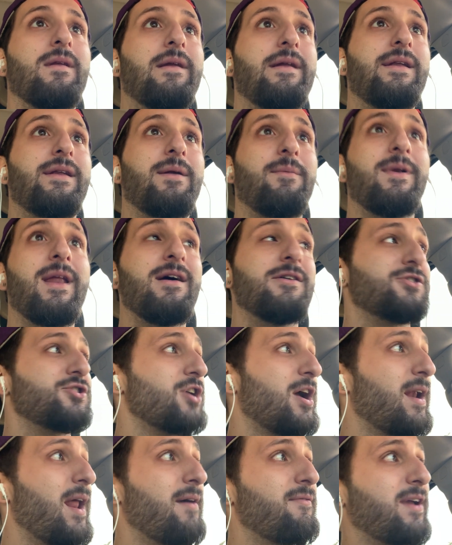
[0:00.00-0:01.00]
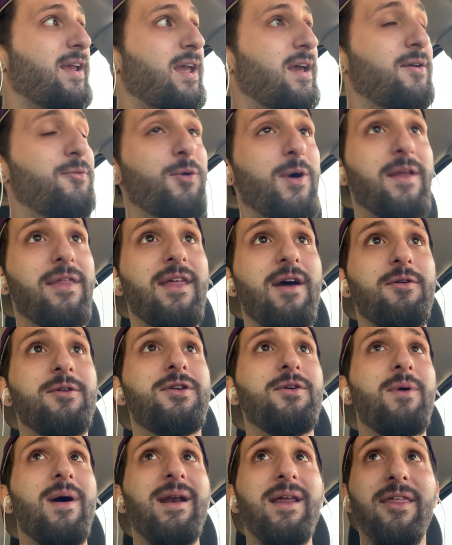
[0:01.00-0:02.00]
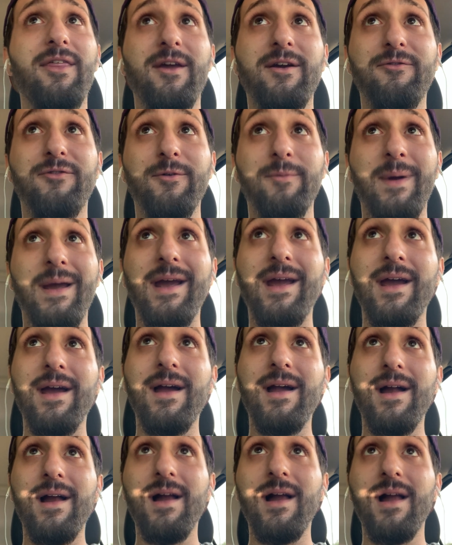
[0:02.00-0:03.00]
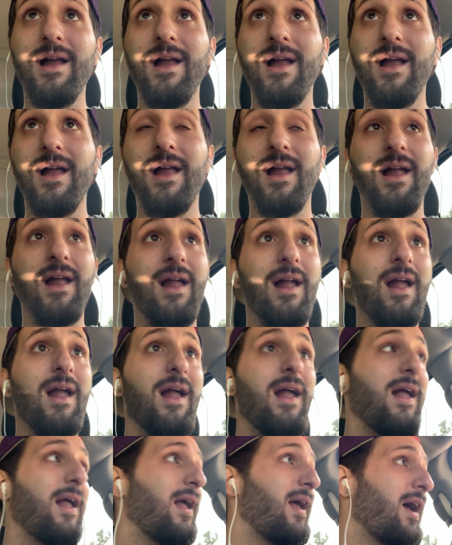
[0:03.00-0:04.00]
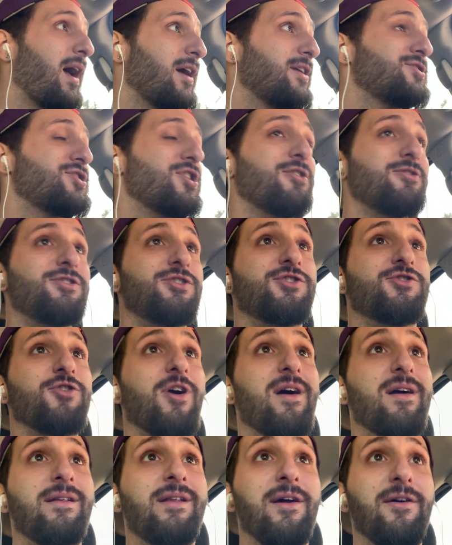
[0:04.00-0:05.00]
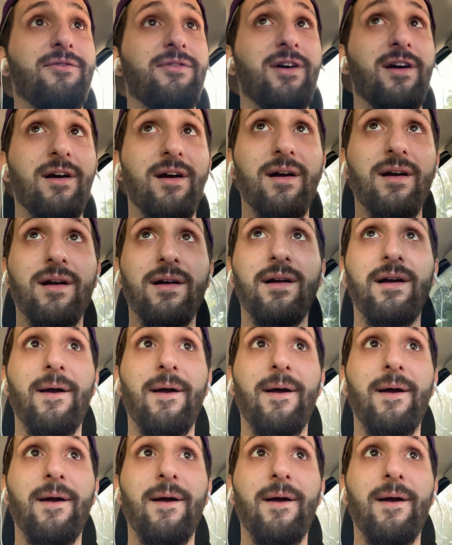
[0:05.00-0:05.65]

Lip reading: someone I was trying to have a kid with that would do anything for me. I chose drugs over her.